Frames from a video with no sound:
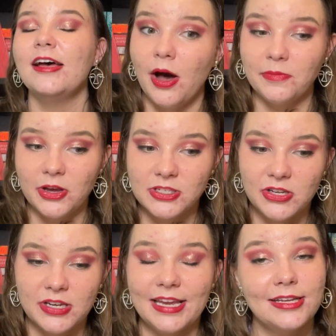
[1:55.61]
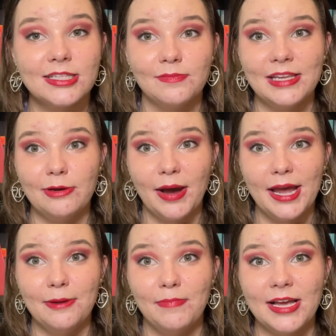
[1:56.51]
I'm going to need some
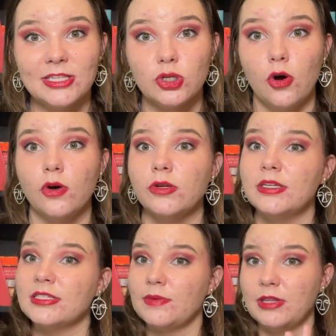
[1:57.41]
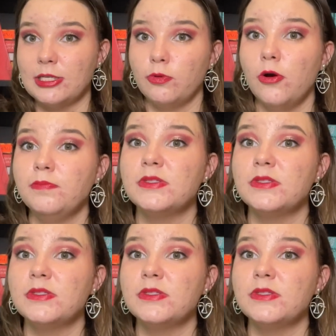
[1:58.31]
leeway based on some of these prompts.